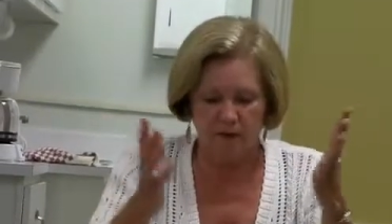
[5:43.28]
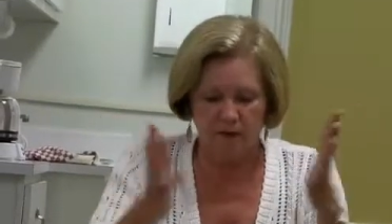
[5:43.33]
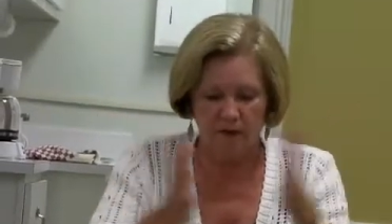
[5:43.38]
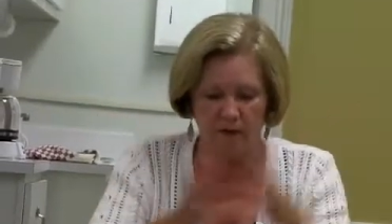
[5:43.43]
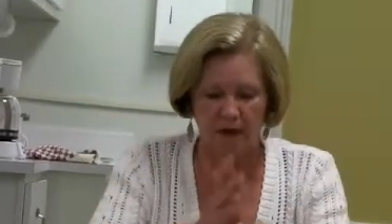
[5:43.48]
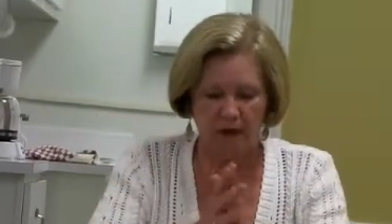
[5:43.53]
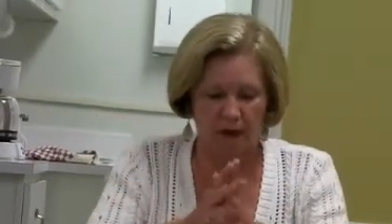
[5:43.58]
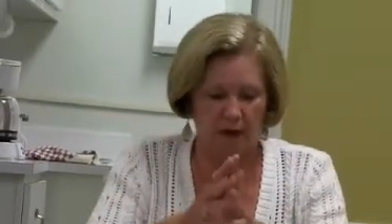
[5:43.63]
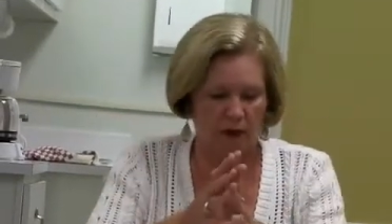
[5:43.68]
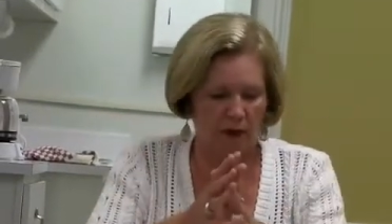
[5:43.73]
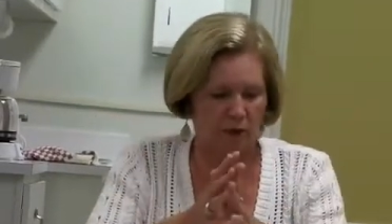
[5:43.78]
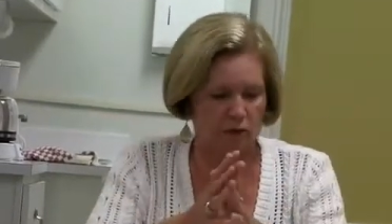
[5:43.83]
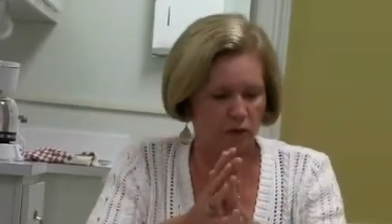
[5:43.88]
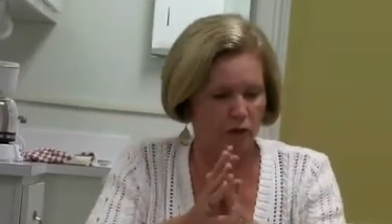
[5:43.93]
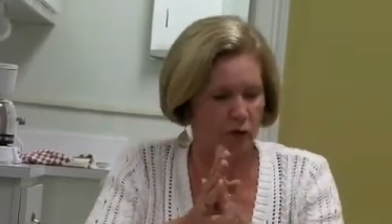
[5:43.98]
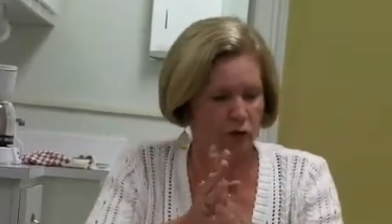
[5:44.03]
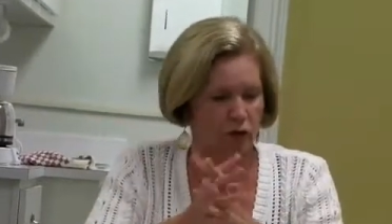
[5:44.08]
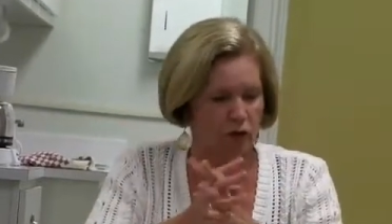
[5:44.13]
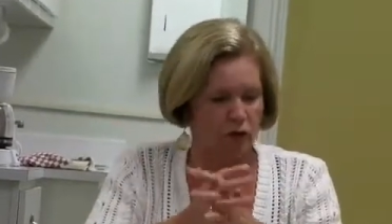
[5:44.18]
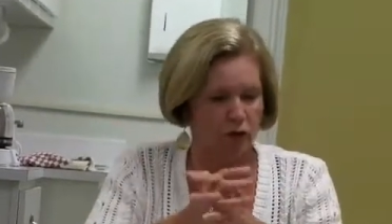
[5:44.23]
make a long
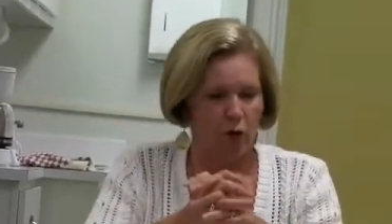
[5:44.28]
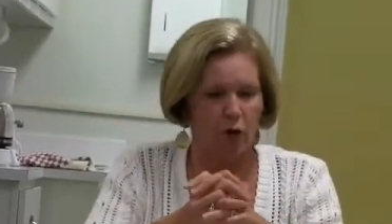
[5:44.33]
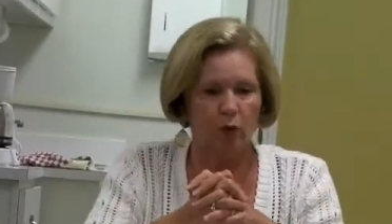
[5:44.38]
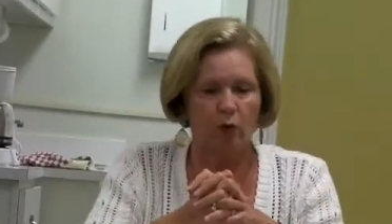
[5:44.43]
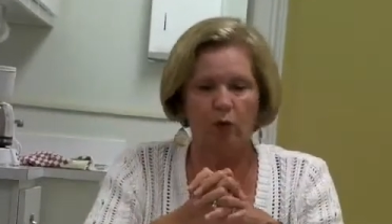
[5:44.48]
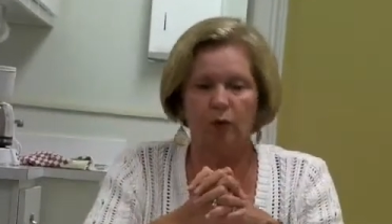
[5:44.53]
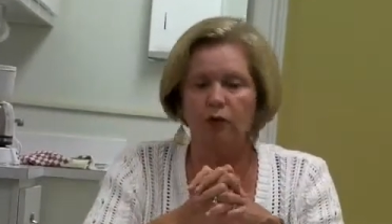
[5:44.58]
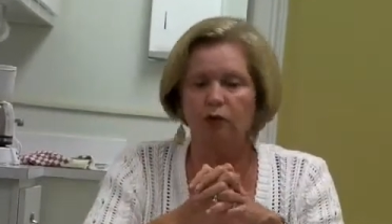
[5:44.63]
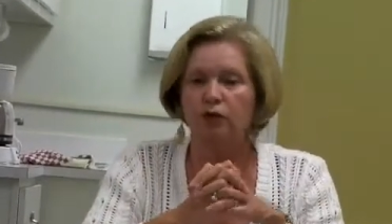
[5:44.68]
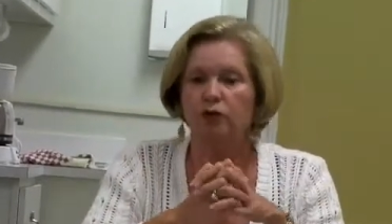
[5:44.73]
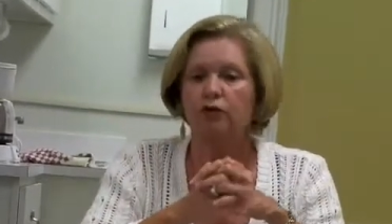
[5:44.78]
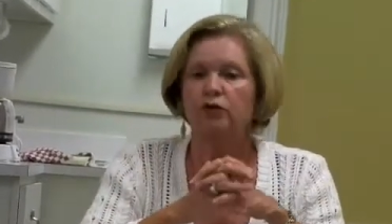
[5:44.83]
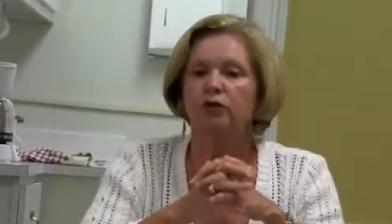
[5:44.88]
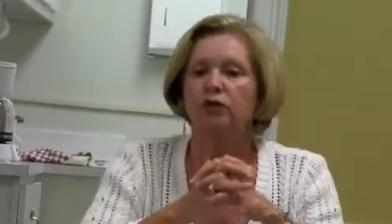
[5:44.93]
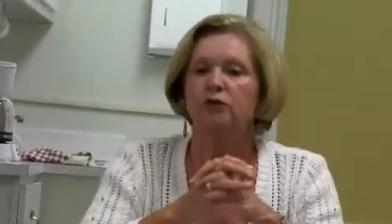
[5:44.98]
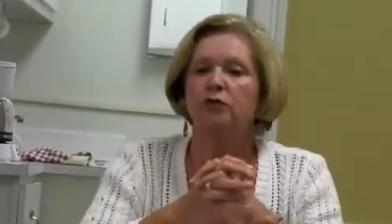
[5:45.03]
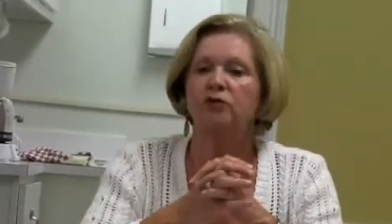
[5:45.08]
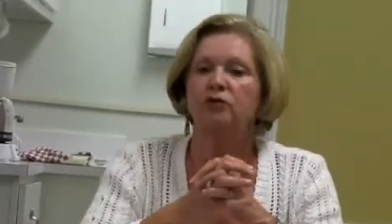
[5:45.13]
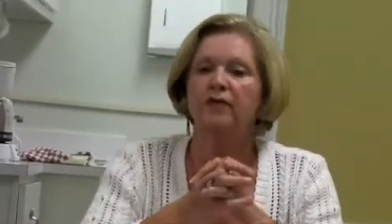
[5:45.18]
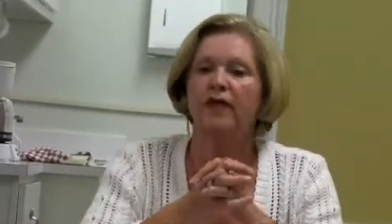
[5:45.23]
story short, we'll just
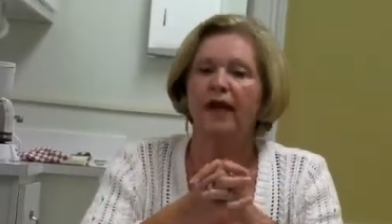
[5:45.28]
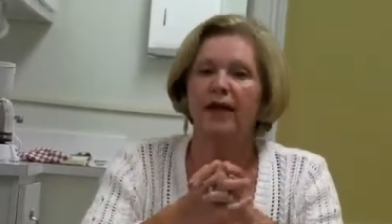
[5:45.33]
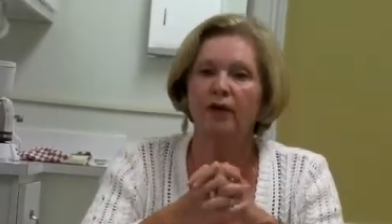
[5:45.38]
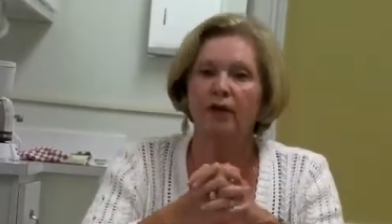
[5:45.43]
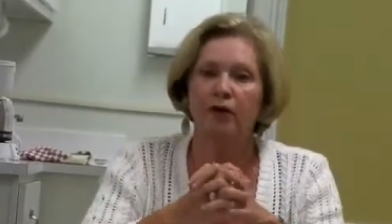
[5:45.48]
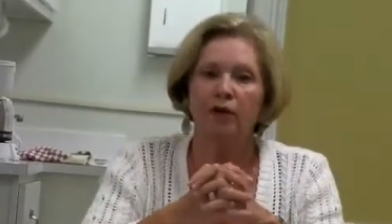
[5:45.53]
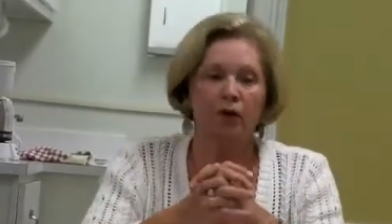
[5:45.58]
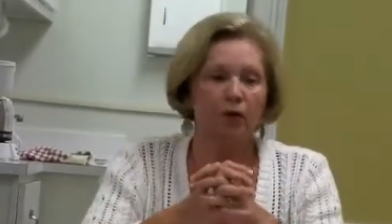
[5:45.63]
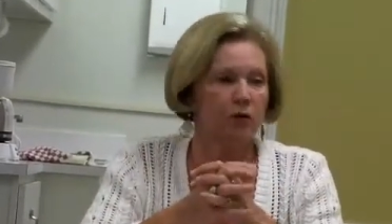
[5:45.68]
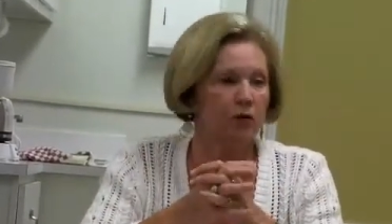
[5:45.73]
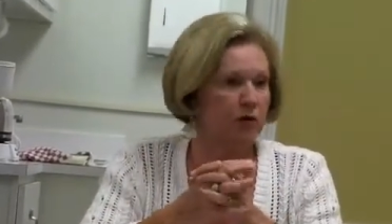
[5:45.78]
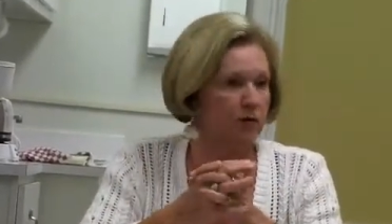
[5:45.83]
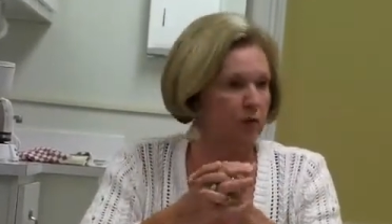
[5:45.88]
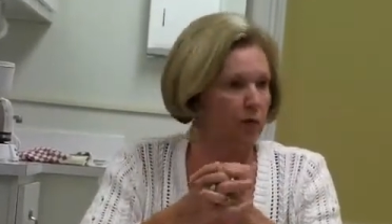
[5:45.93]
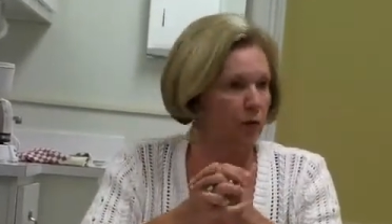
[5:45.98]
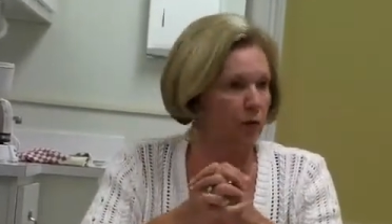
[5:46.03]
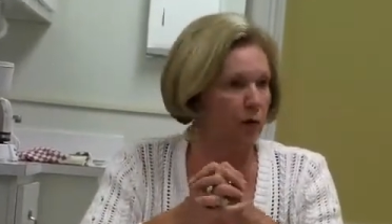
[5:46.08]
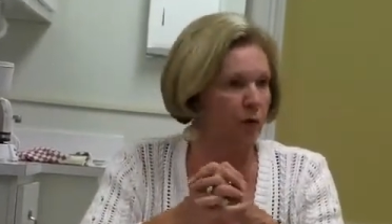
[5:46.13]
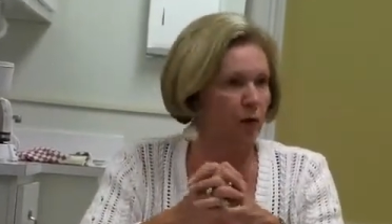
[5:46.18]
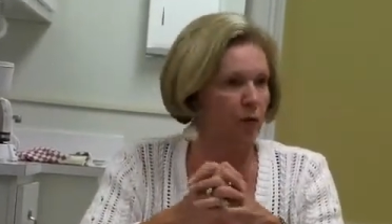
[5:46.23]
use that dirt,
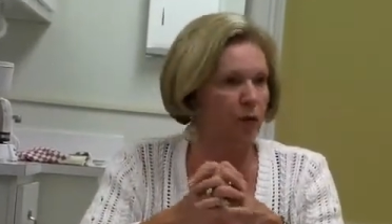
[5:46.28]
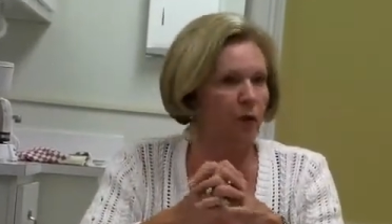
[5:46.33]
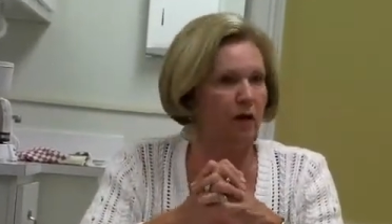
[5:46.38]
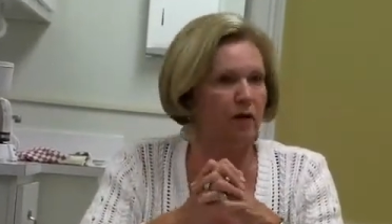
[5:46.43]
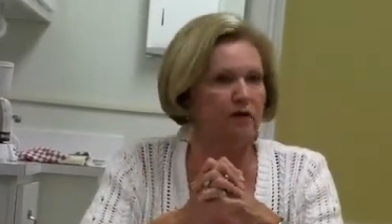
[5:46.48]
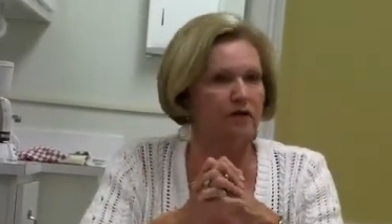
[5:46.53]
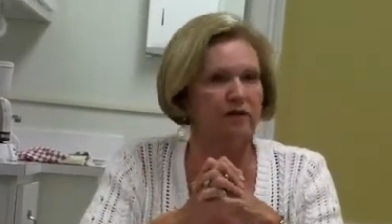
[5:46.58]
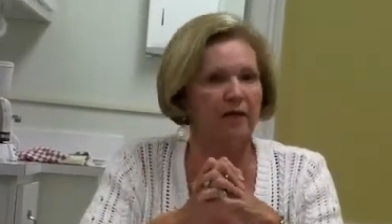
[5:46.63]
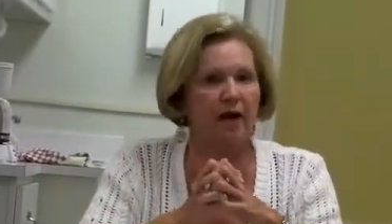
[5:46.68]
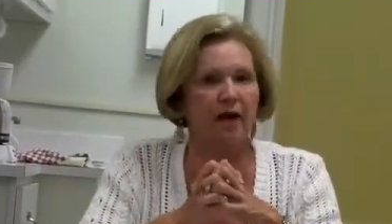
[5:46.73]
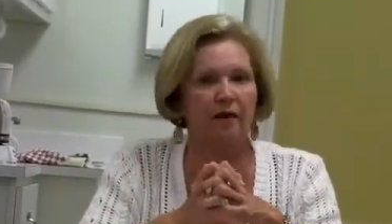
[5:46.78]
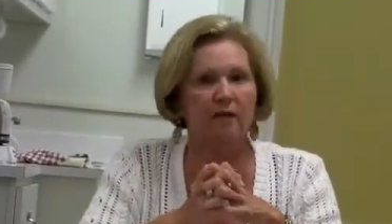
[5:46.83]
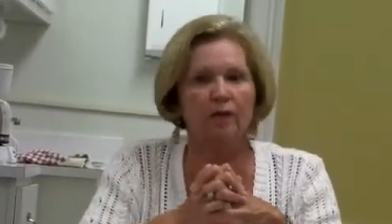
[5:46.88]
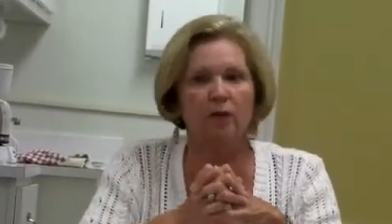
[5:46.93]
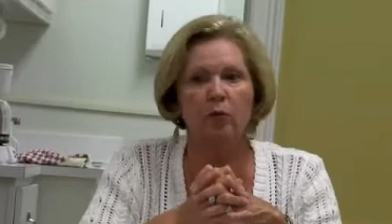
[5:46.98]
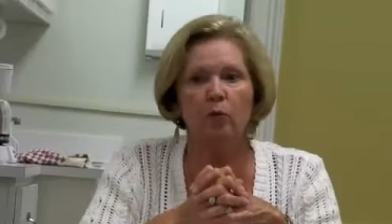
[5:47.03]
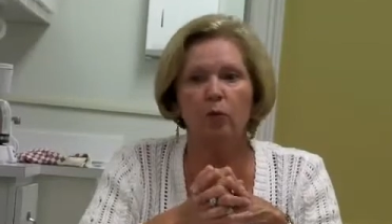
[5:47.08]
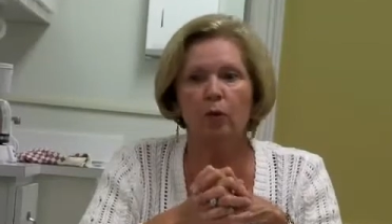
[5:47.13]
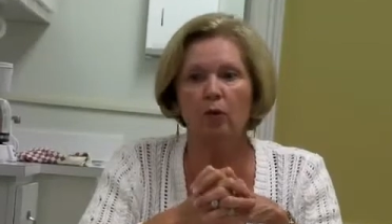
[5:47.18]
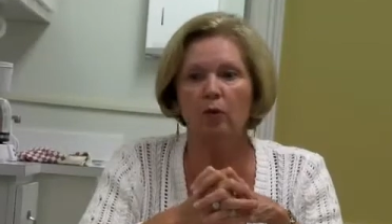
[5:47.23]
and when it runs out,
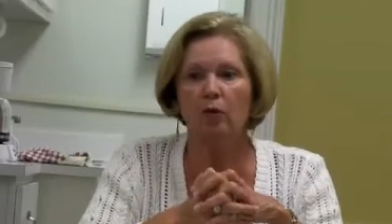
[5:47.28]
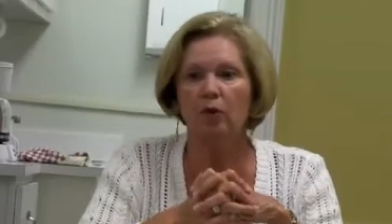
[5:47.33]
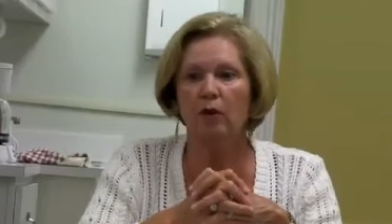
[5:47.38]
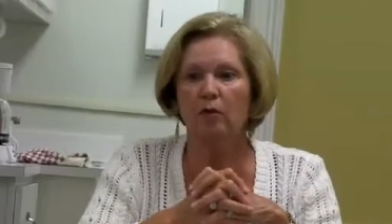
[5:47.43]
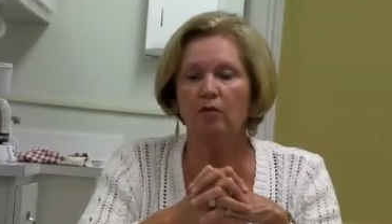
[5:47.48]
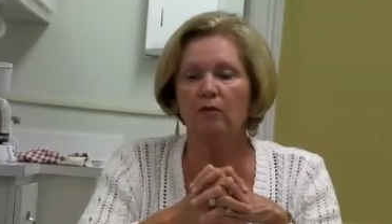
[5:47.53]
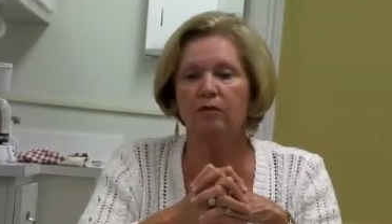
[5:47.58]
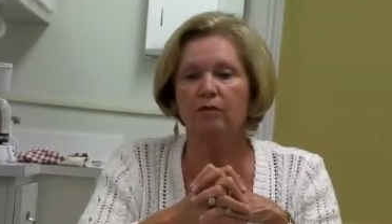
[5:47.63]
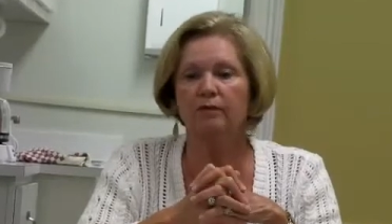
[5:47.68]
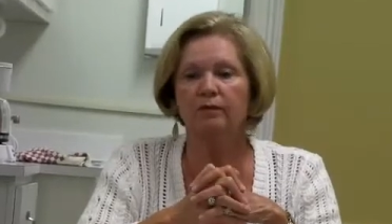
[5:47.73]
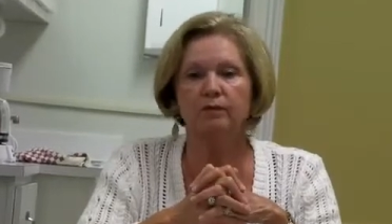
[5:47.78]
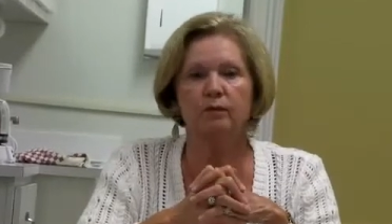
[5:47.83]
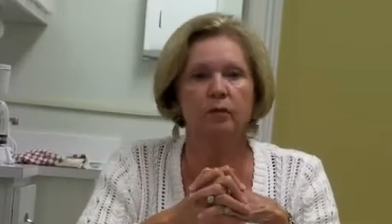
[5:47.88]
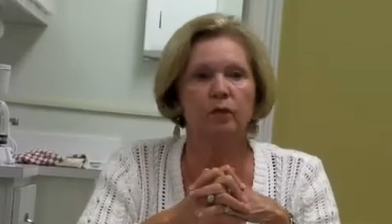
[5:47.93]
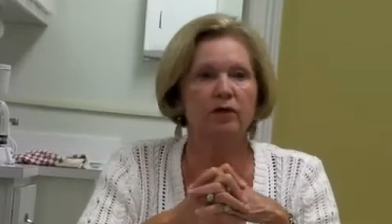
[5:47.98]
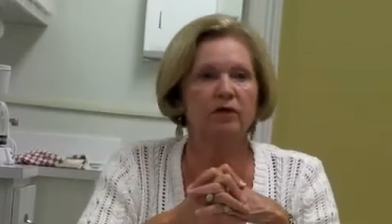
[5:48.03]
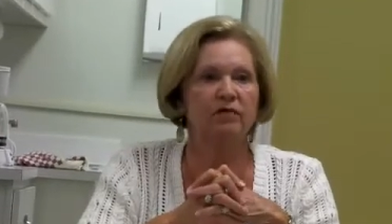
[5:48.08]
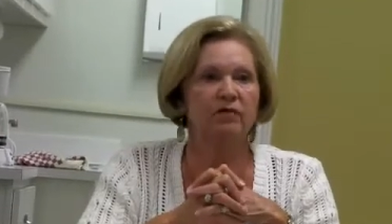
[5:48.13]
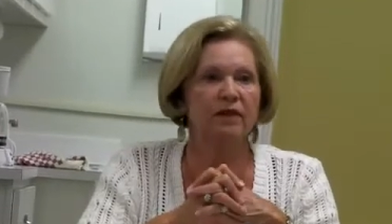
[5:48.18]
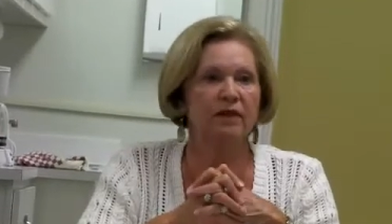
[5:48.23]
then we'll go
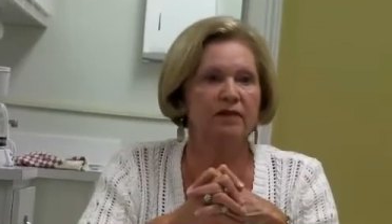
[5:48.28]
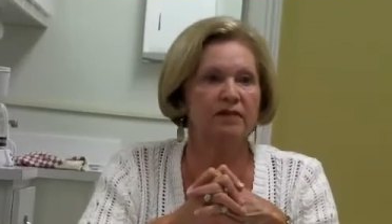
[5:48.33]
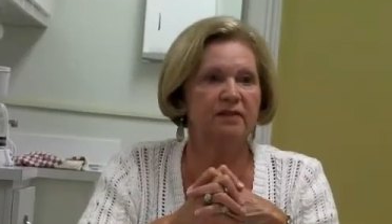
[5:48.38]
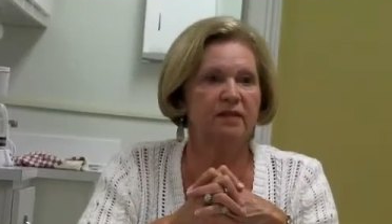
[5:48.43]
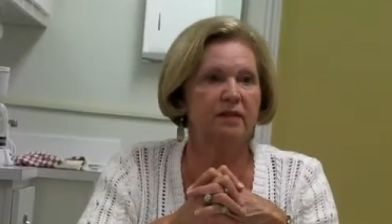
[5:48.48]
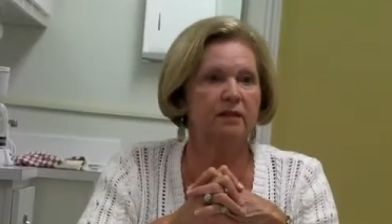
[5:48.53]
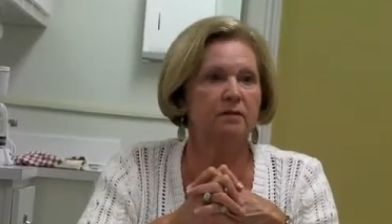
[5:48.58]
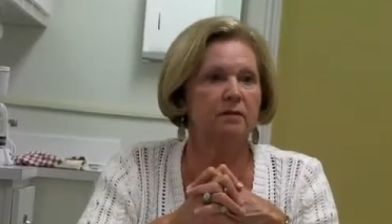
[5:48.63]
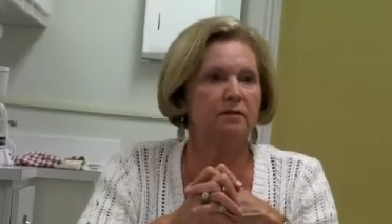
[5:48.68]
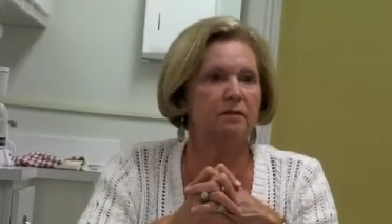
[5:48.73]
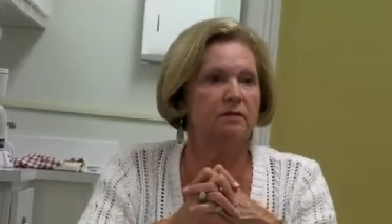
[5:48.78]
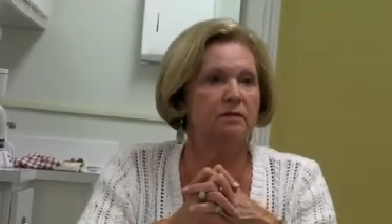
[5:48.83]
revisit